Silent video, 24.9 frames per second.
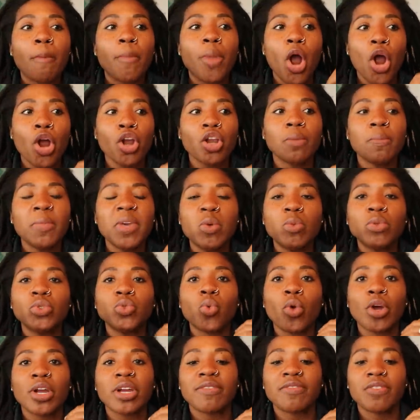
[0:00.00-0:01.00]
Part of me
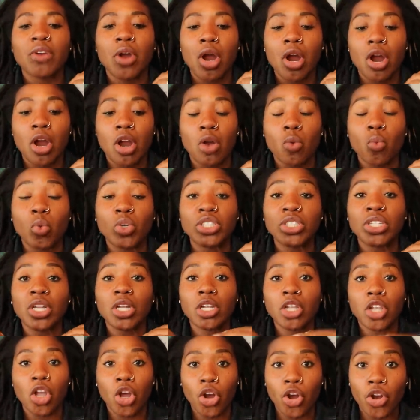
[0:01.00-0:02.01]
was working for her was
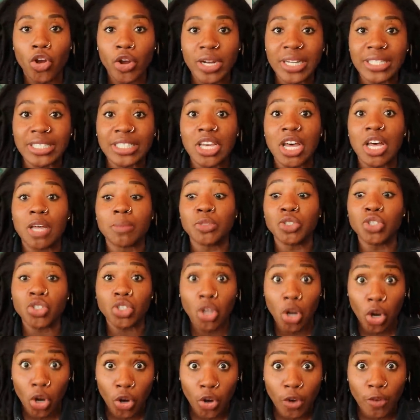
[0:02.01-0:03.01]
to learn, to
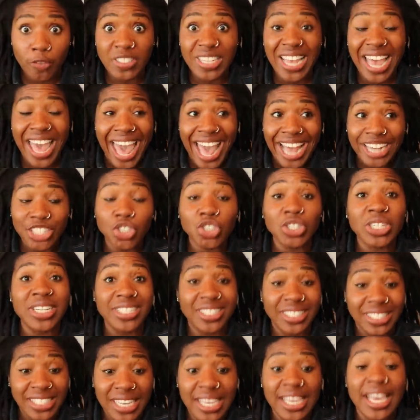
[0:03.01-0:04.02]
observe, to
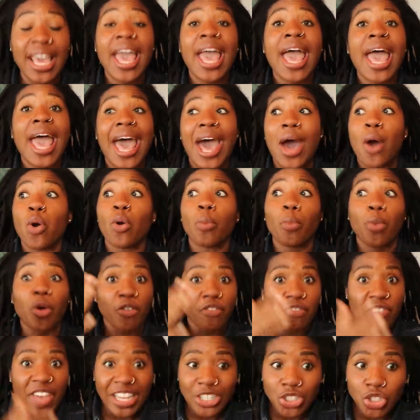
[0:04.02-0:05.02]
actually see how a
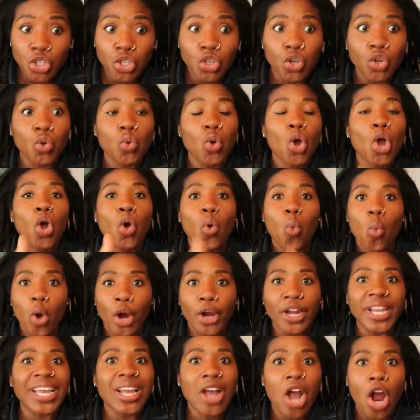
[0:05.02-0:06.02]
professional
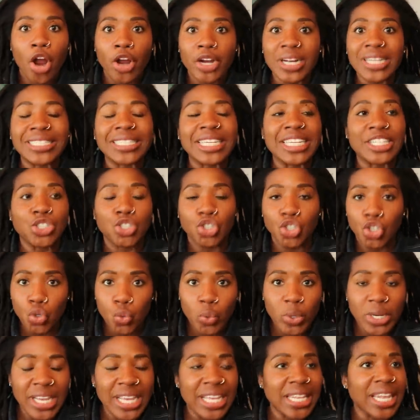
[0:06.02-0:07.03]
working artist is
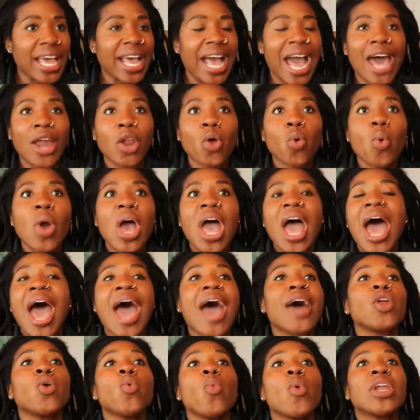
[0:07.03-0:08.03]
doing it. Like I
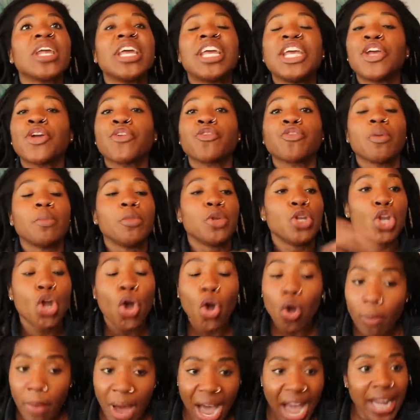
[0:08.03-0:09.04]
don't want to hear from
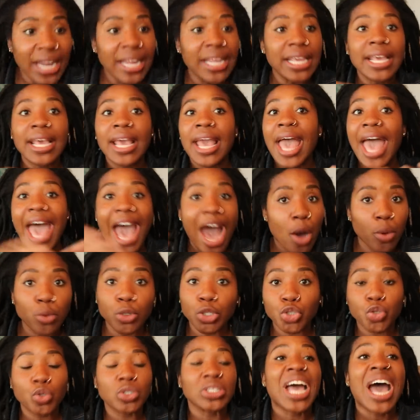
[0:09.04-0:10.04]
nobody out on
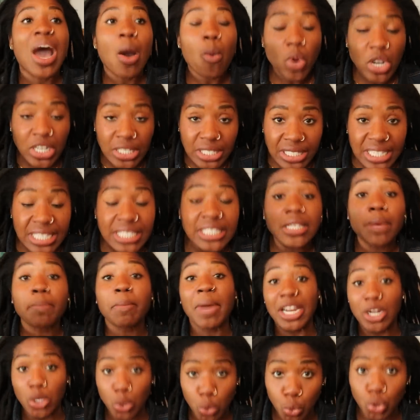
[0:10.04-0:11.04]
the streets. I want to see
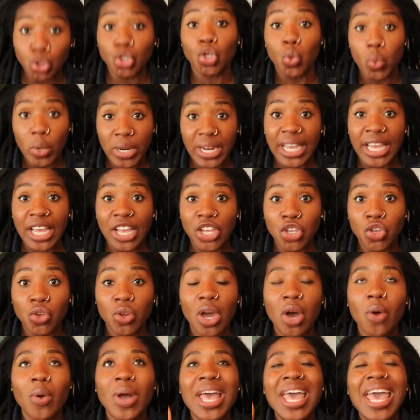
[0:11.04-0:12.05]
somebody who's doing it,
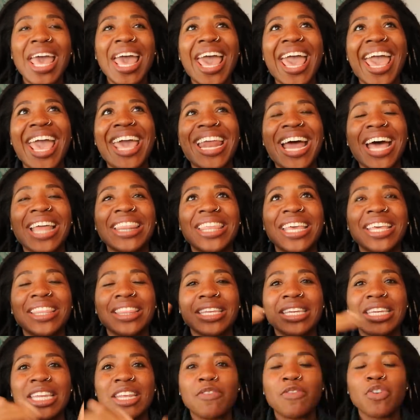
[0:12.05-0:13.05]
you know? And I
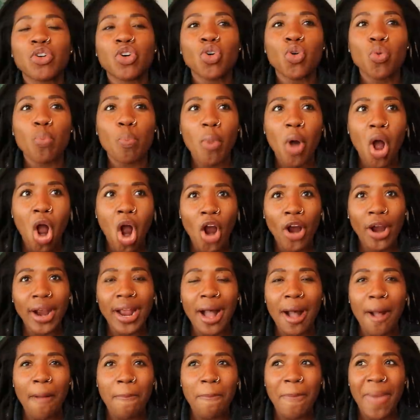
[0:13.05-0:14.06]
think the difficult
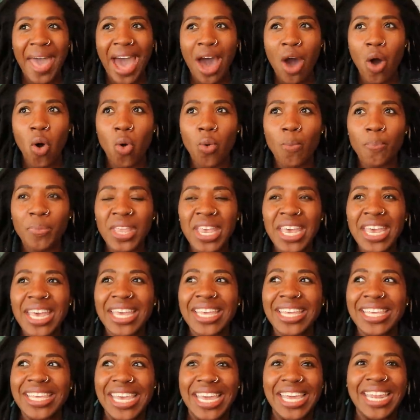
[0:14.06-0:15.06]
part about
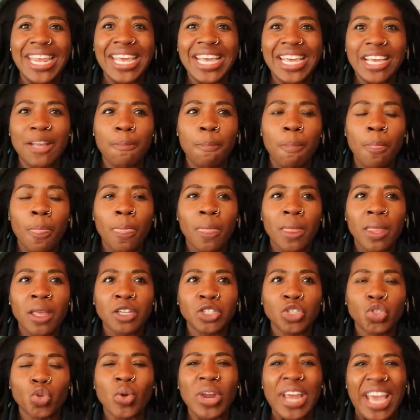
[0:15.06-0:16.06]
getting
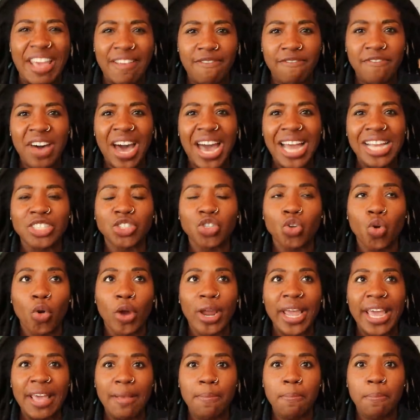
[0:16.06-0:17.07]
sort of advice
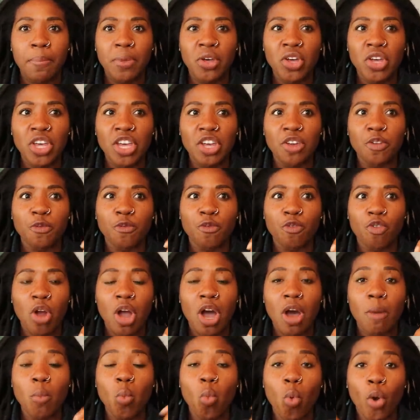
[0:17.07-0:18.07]
or input
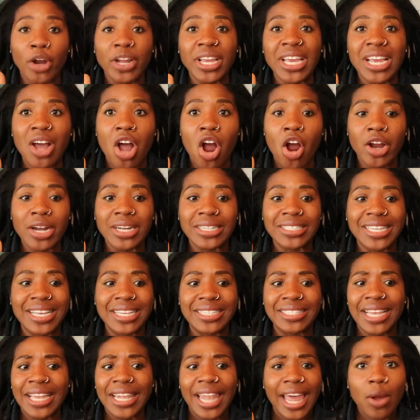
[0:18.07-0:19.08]
from working artists
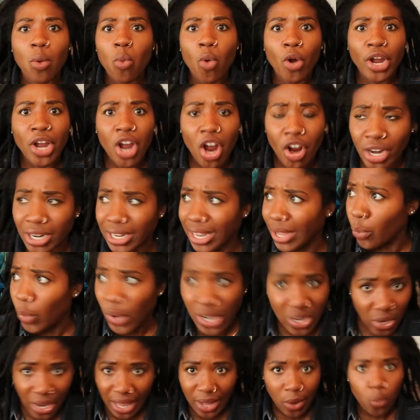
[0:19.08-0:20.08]
is that like working artists,
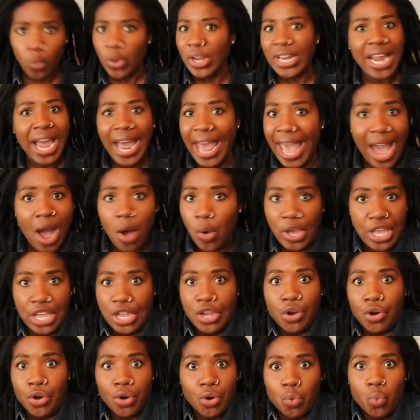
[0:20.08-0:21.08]
like we not out
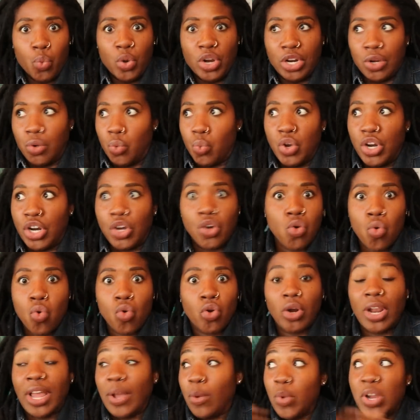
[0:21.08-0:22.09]
here with a
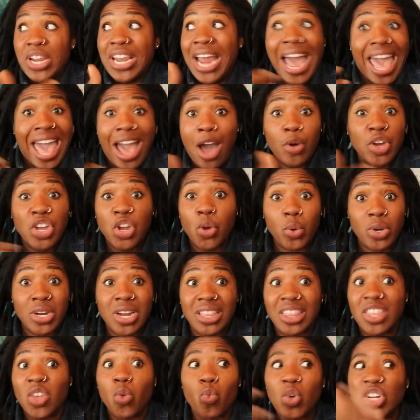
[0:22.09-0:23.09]
court, like we not out here with
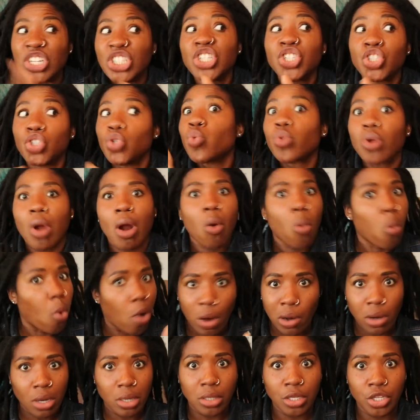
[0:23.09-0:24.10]
nothing. We just doing our
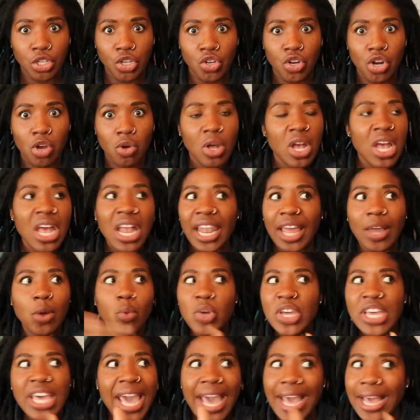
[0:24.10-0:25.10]
work, you know? Like
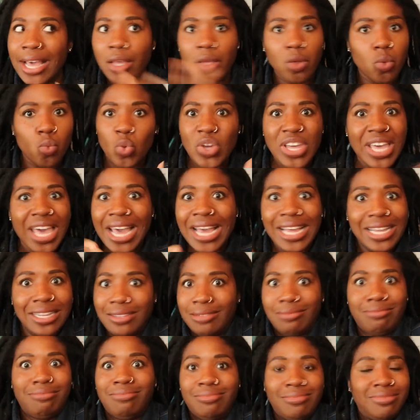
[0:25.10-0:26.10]
we
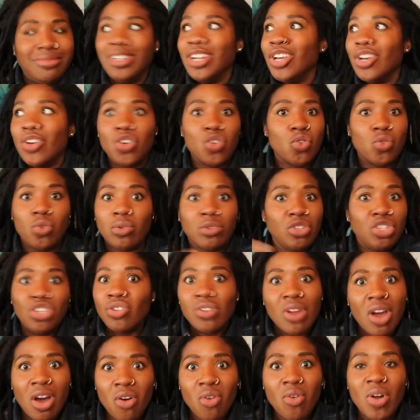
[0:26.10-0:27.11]
ain't,
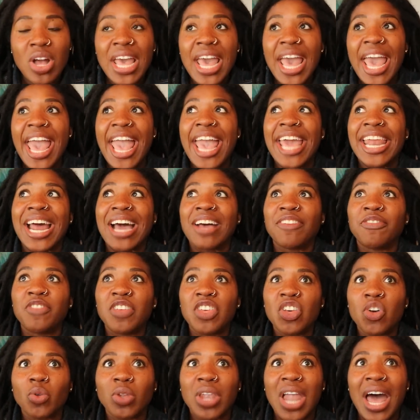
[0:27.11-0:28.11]
you know? And I
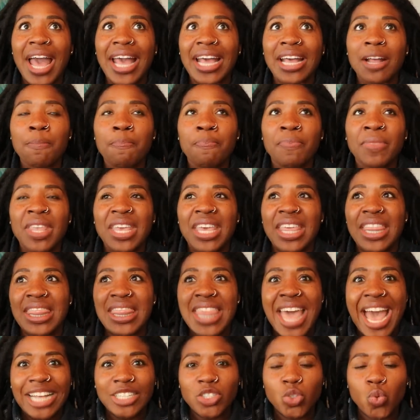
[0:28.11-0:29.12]
feel like
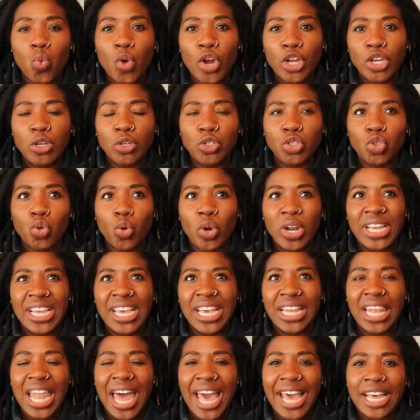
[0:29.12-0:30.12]
that's where you sort of
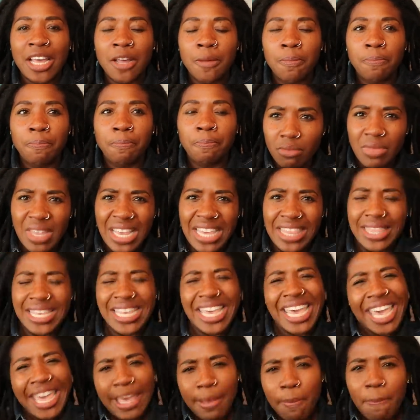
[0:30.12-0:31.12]
get like
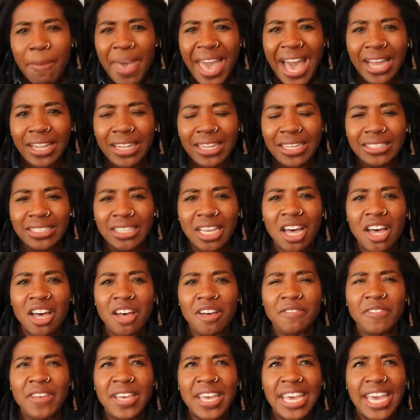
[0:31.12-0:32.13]
the imbalance
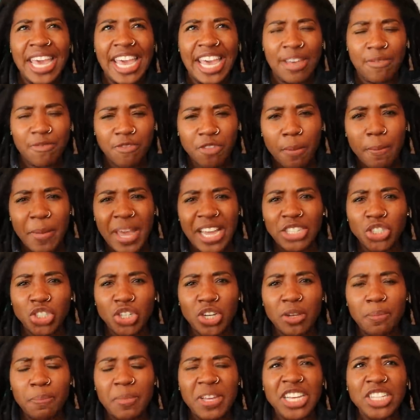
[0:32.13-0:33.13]
of
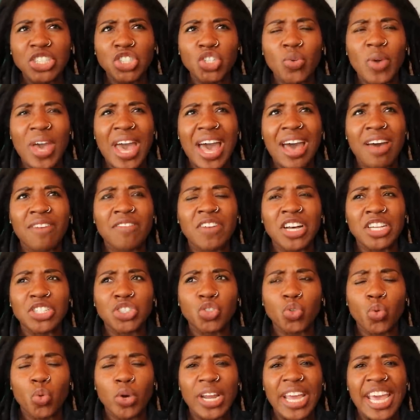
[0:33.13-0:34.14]
information, because you have a
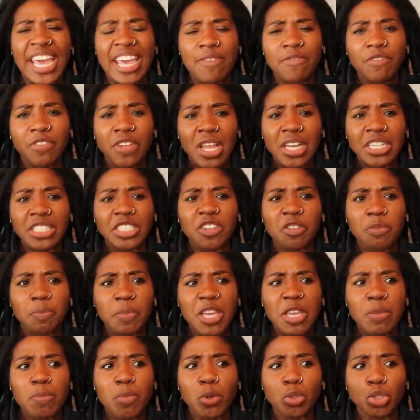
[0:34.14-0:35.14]
sort of influx of
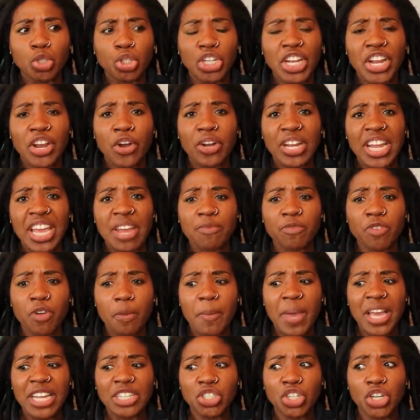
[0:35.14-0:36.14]
people sharing
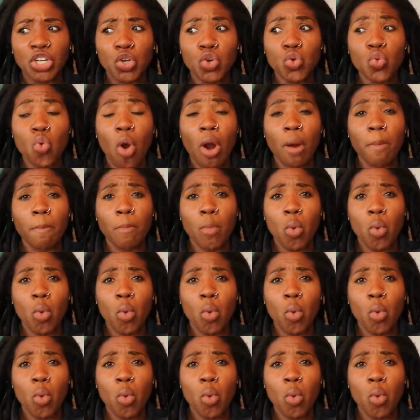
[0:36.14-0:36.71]
information who are